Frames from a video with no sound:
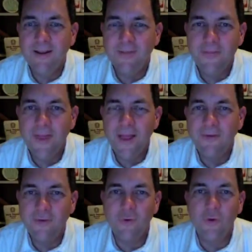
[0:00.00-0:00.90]
that
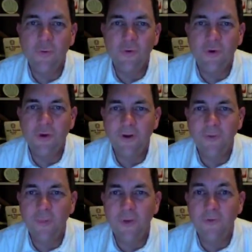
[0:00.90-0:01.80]
scripture has
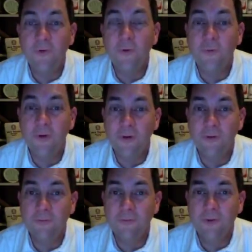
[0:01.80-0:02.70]
been fulfilled.
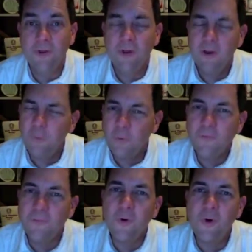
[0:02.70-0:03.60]
And
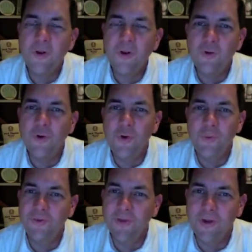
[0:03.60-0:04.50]
referring to
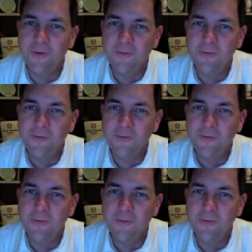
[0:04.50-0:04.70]
himself.